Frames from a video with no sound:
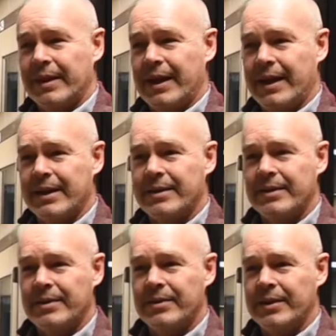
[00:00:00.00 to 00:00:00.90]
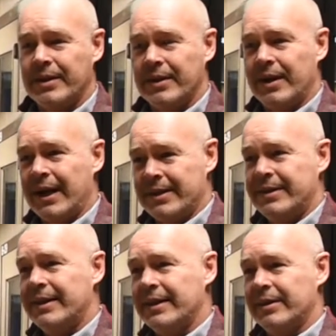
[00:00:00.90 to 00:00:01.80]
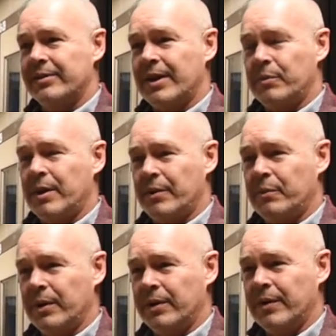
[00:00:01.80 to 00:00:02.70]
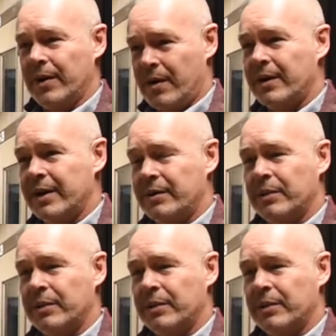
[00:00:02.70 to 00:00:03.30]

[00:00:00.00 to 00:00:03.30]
And the idea is that while they are here,